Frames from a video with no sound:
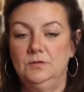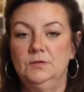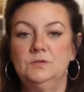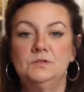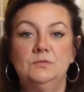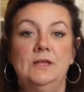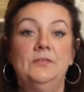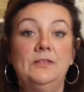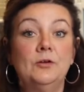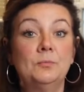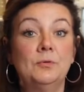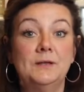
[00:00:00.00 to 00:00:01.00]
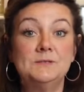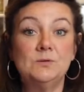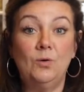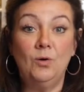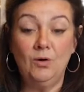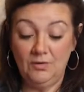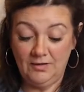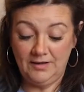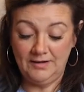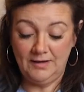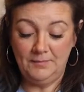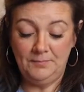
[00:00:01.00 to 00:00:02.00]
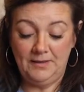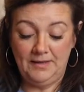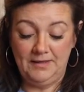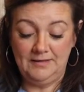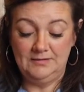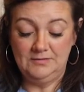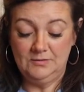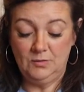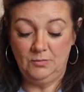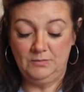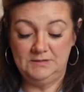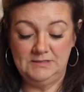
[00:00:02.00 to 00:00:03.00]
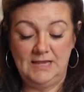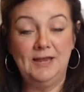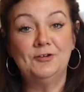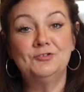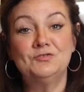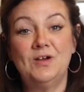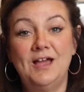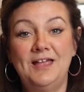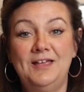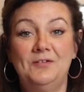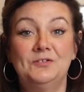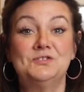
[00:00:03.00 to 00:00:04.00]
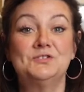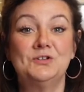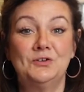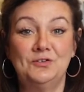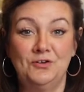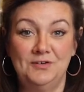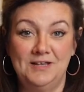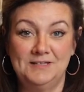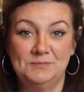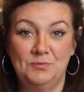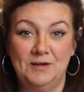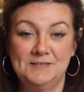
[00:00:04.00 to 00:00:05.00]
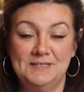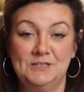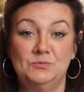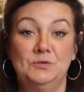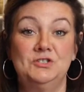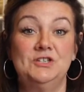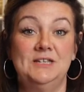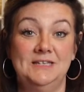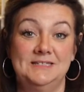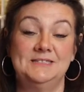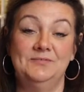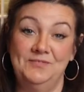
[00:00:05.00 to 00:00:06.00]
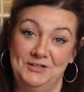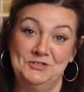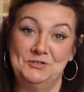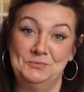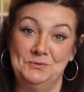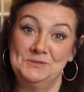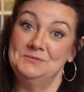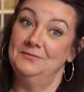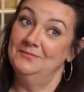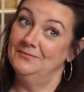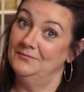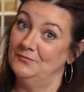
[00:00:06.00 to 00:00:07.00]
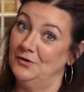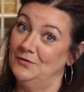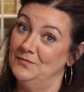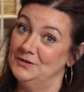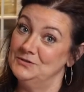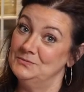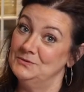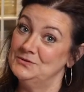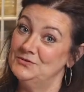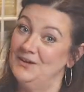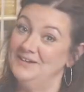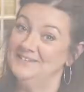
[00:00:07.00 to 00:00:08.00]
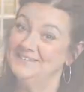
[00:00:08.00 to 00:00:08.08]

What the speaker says: So now that our bread's all cut up and going to air dry, I'm going to start our next process, which is the vegetables for our vegetable strata.